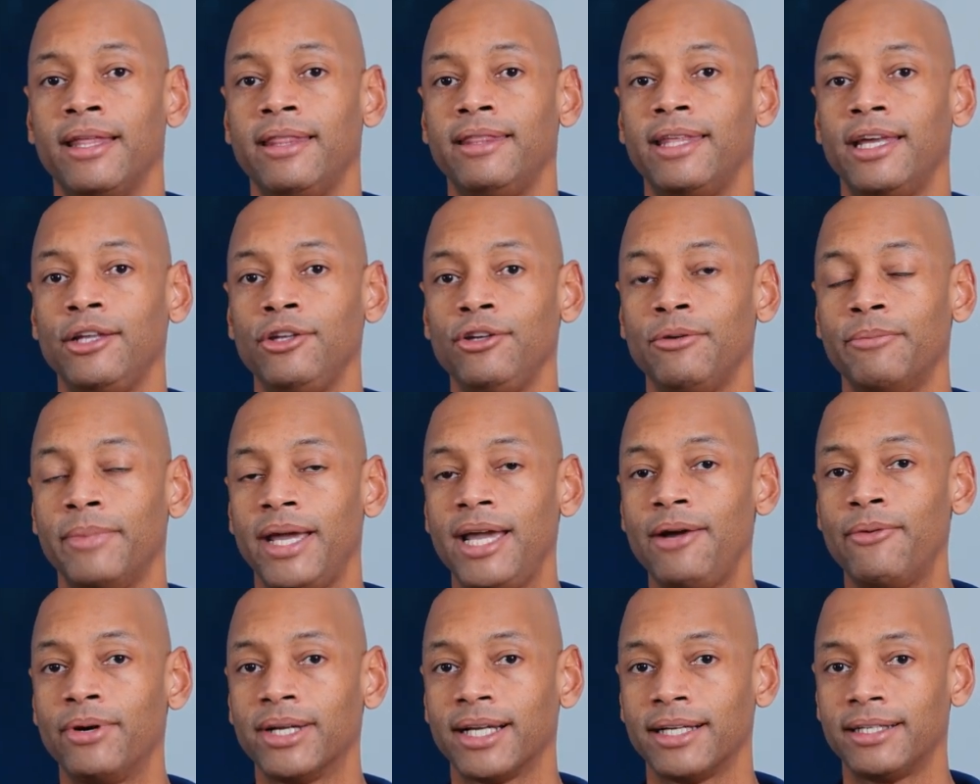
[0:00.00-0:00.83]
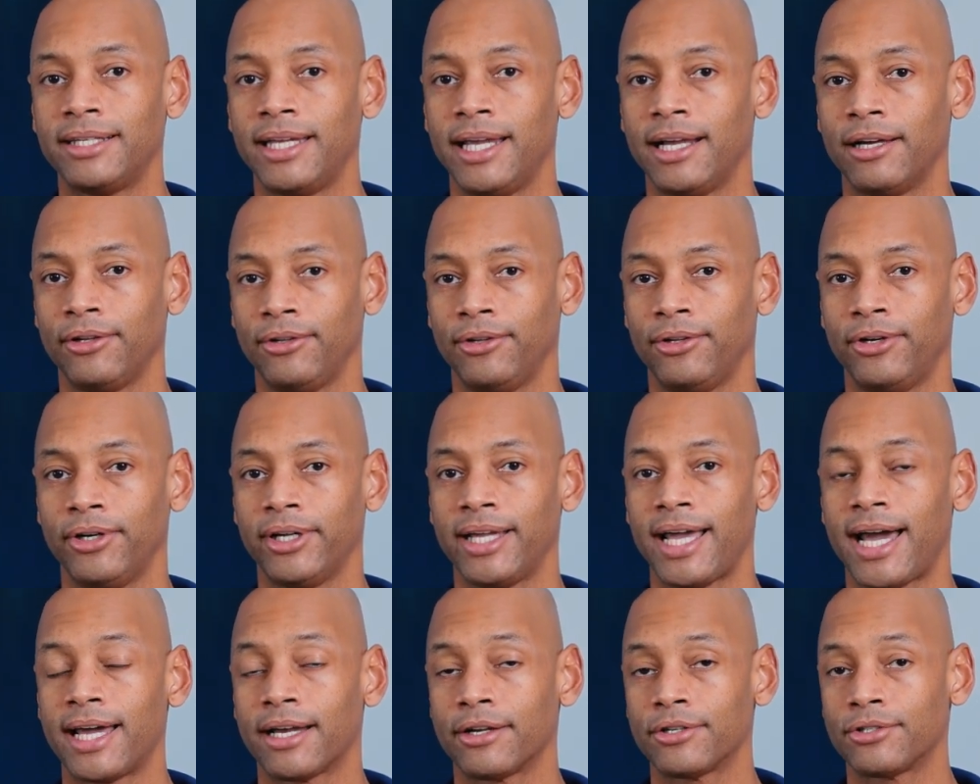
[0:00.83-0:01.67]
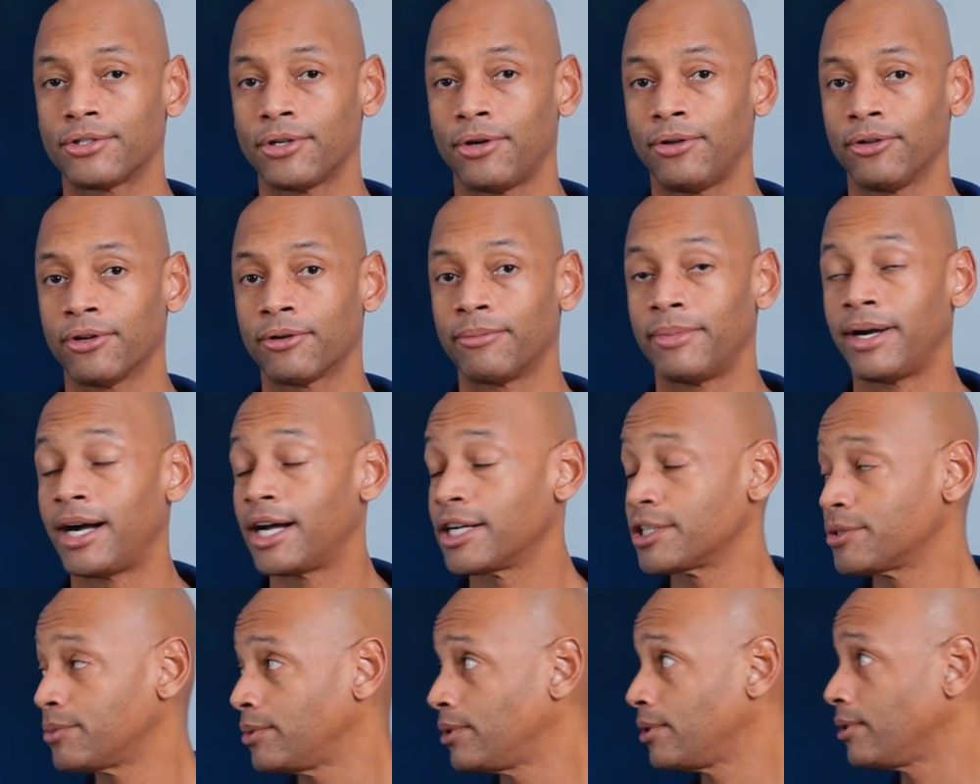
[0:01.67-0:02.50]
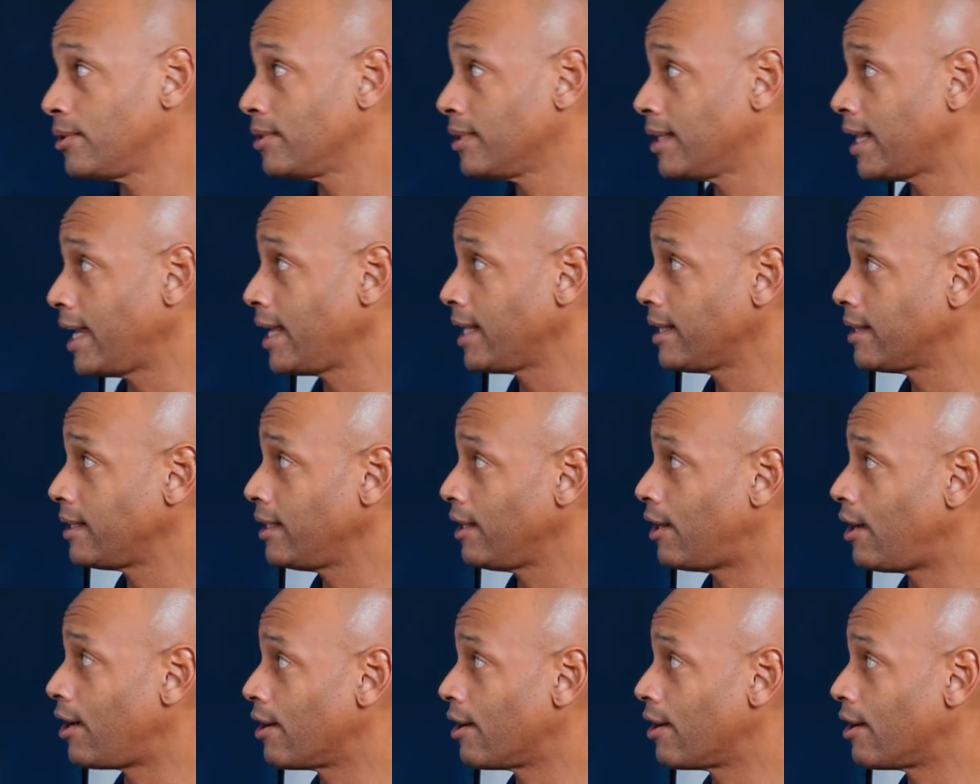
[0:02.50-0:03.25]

then you may want to take a look at a solar module like the